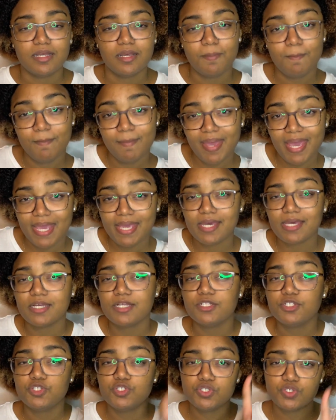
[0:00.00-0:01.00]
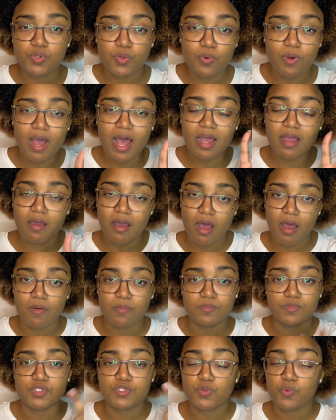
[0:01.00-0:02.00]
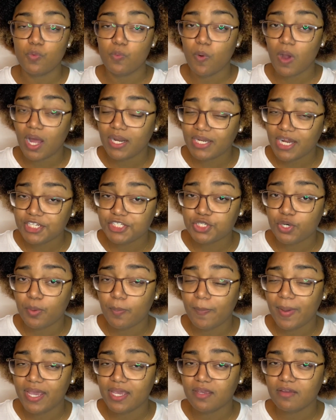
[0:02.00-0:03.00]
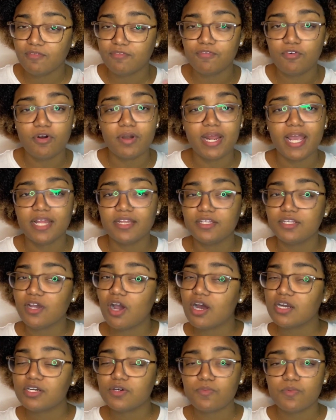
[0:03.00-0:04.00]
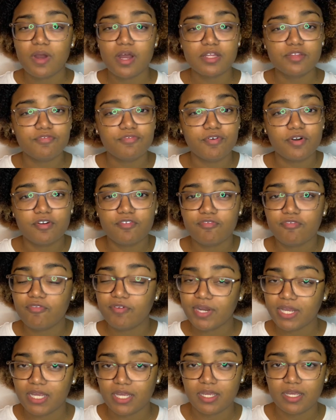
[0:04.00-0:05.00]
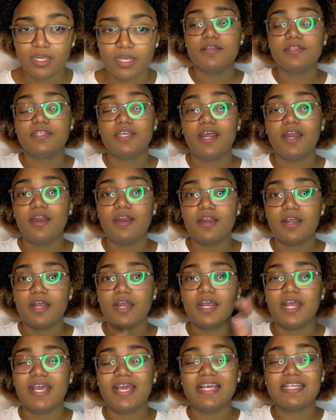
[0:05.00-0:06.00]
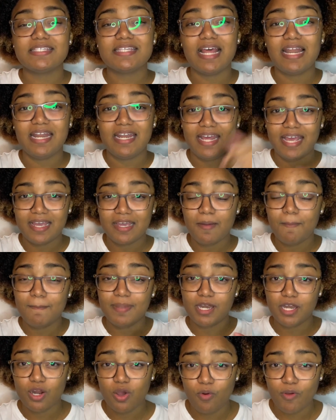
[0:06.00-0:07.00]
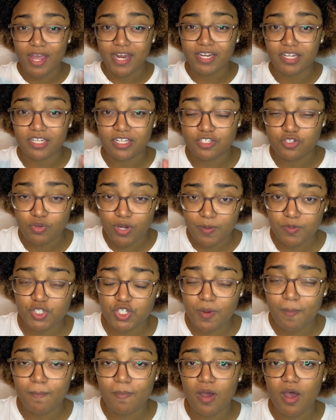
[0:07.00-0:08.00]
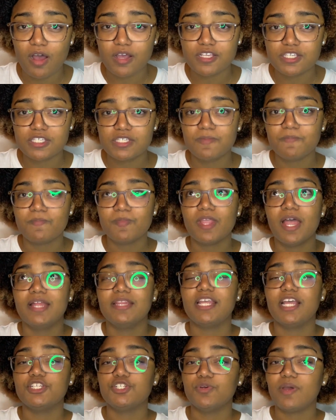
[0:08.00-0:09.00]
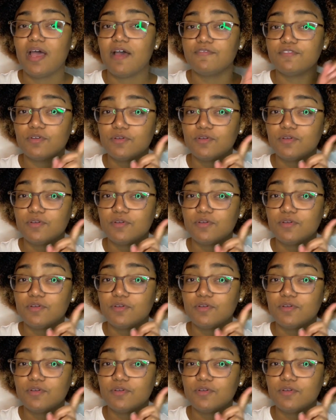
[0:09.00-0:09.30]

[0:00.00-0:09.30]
make 2 accounts, one that you're paying for and the other one for free. There is a link below in the description box that you have to